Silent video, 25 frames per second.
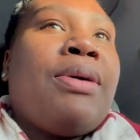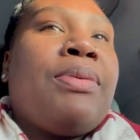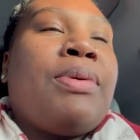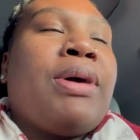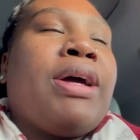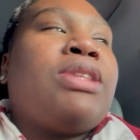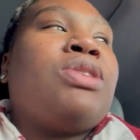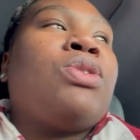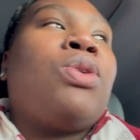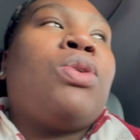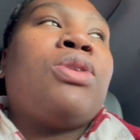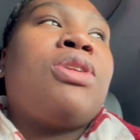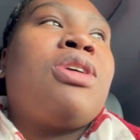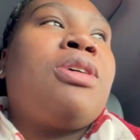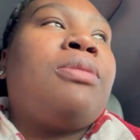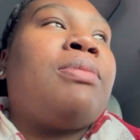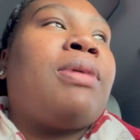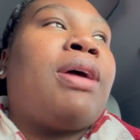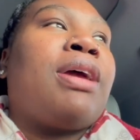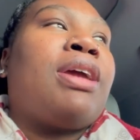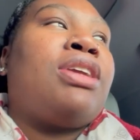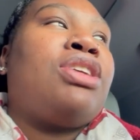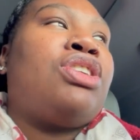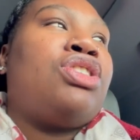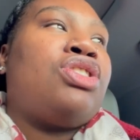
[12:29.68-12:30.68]
told him,
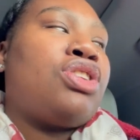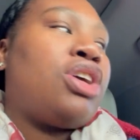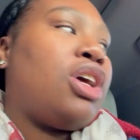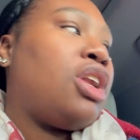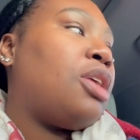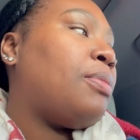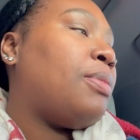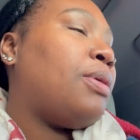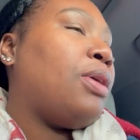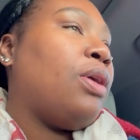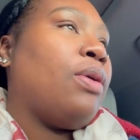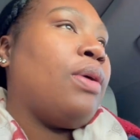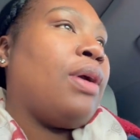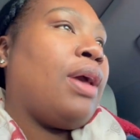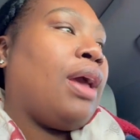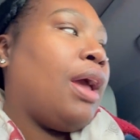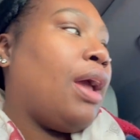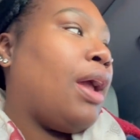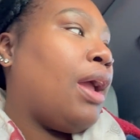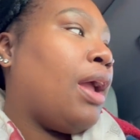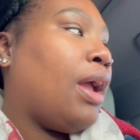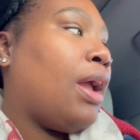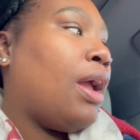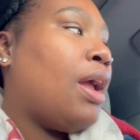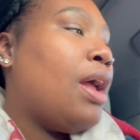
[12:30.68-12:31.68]
like, she's gonna be
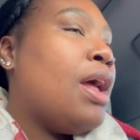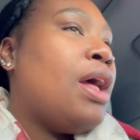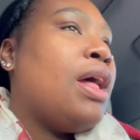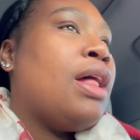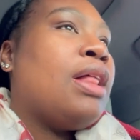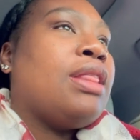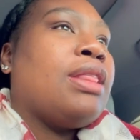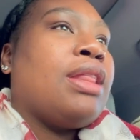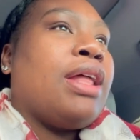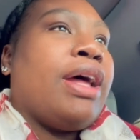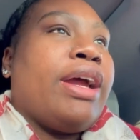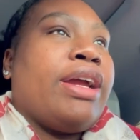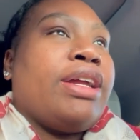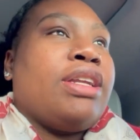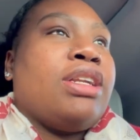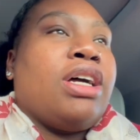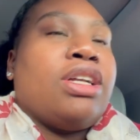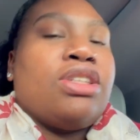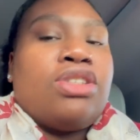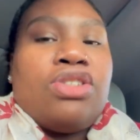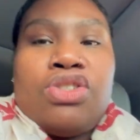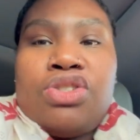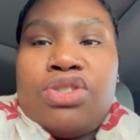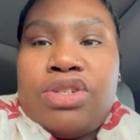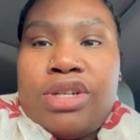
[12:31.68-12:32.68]
okay. Like,
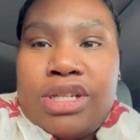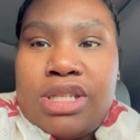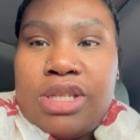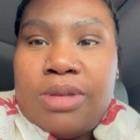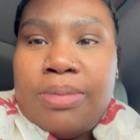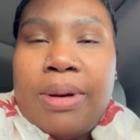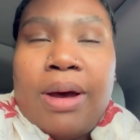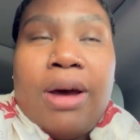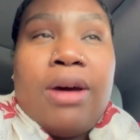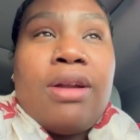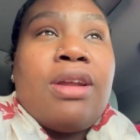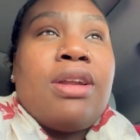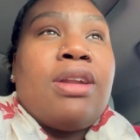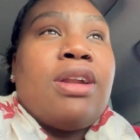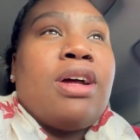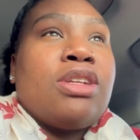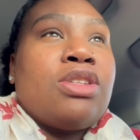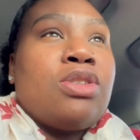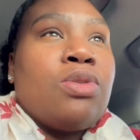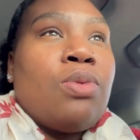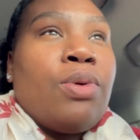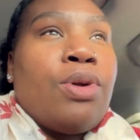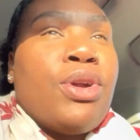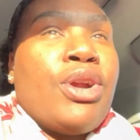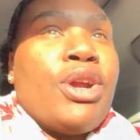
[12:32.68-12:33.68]
not to stress about it, not
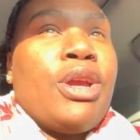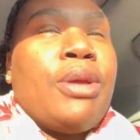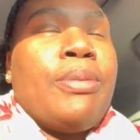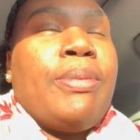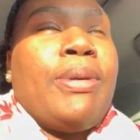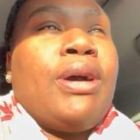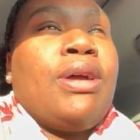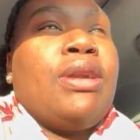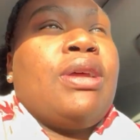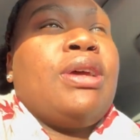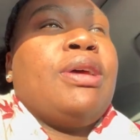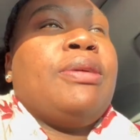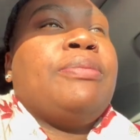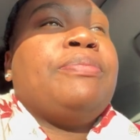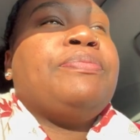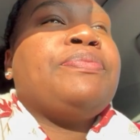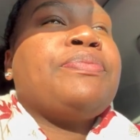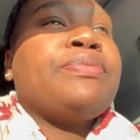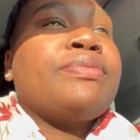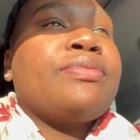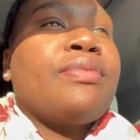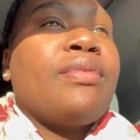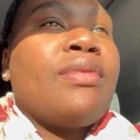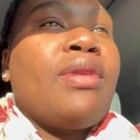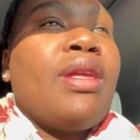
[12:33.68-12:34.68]
to worry about it.
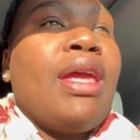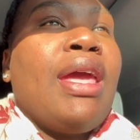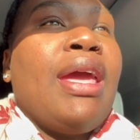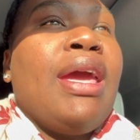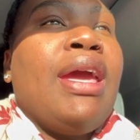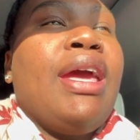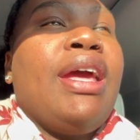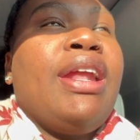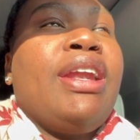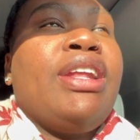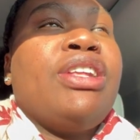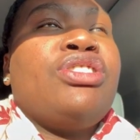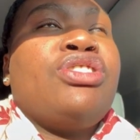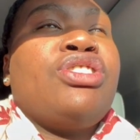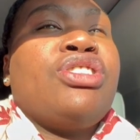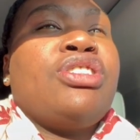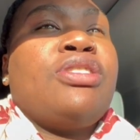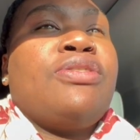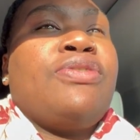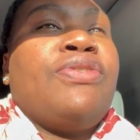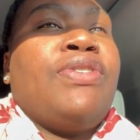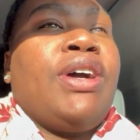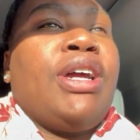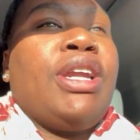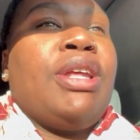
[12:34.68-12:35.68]
And it's
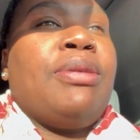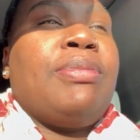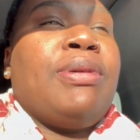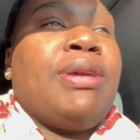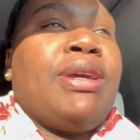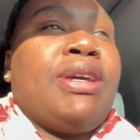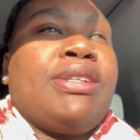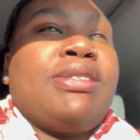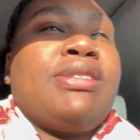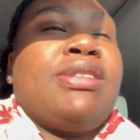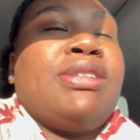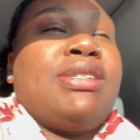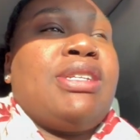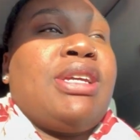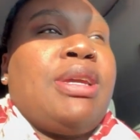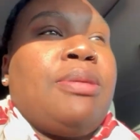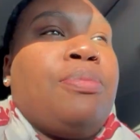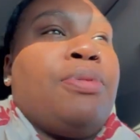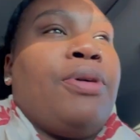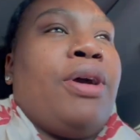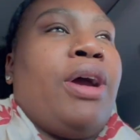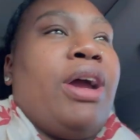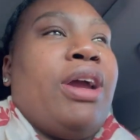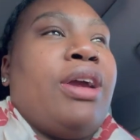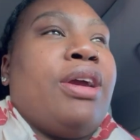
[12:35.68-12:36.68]
just funny because the day
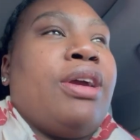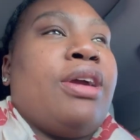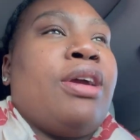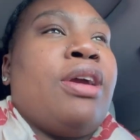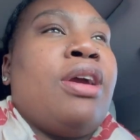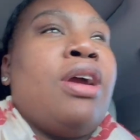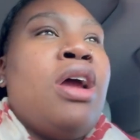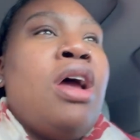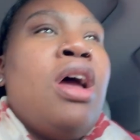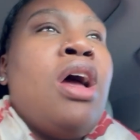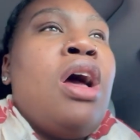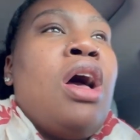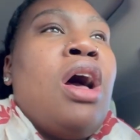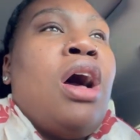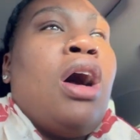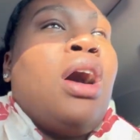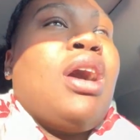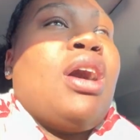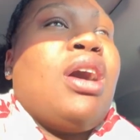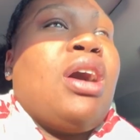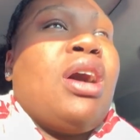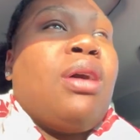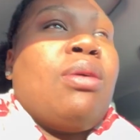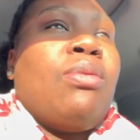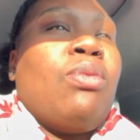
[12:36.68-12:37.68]
prior,
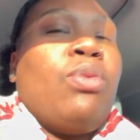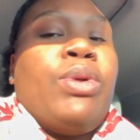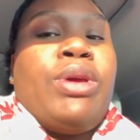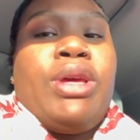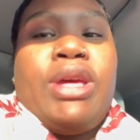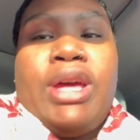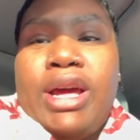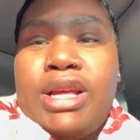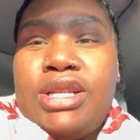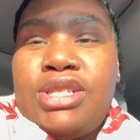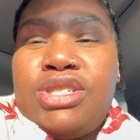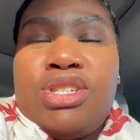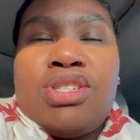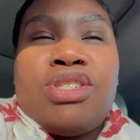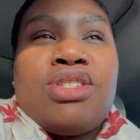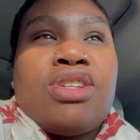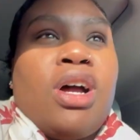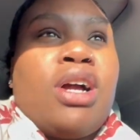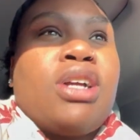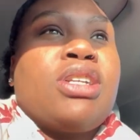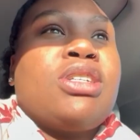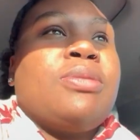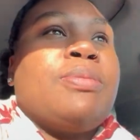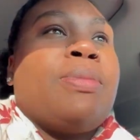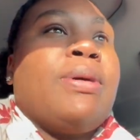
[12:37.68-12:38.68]
we had just
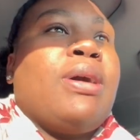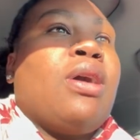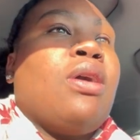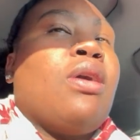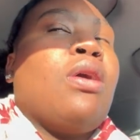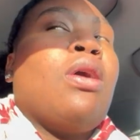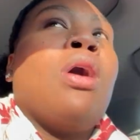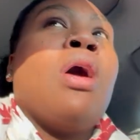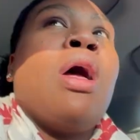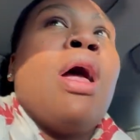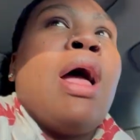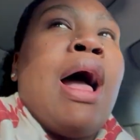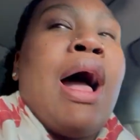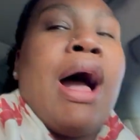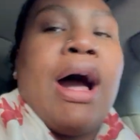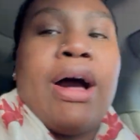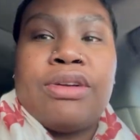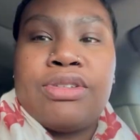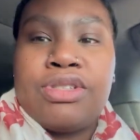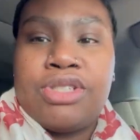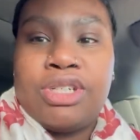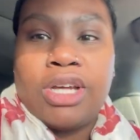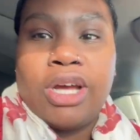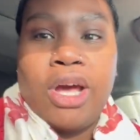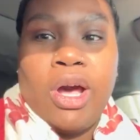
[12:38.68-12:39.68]
talked about
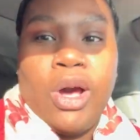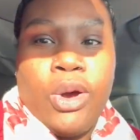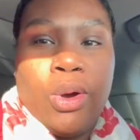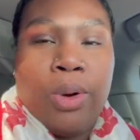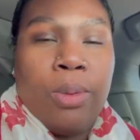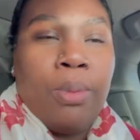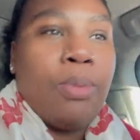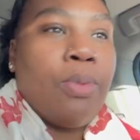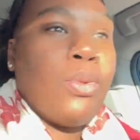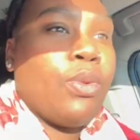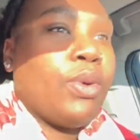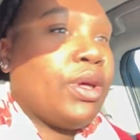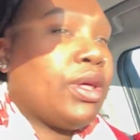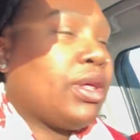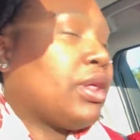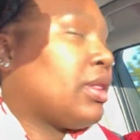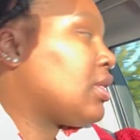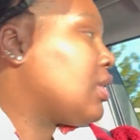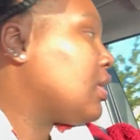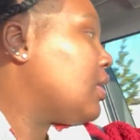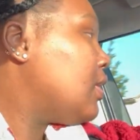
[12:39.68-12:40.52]
how to cope with